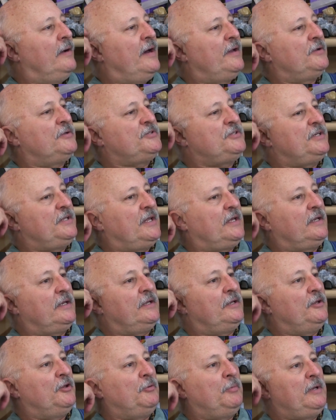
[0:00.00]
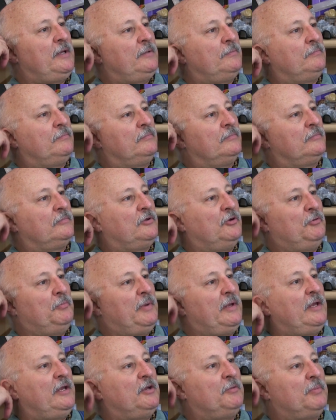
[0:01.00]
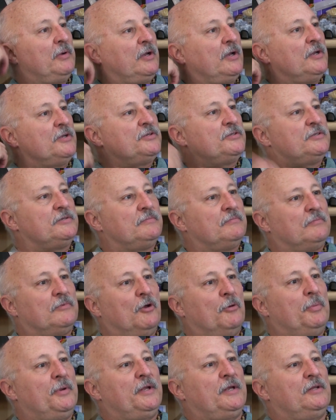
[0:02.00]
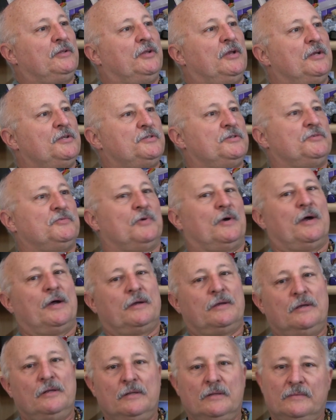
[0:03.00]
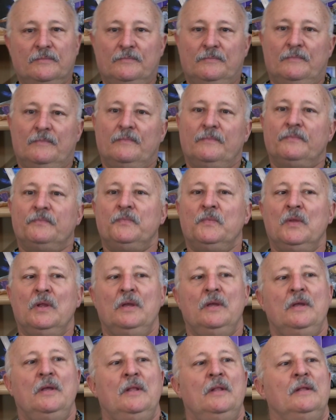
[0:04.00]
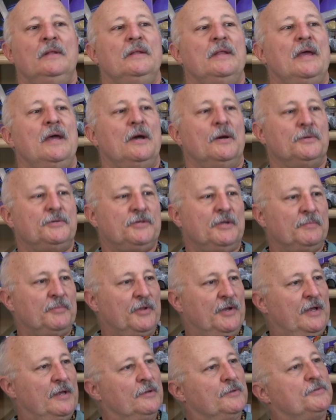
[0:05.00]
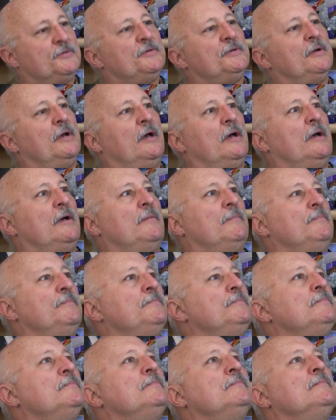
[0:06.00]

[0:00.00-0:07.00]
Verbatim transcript: I don't see that getting to be too big because nobody can touch the Drachk. Now, something else. Um,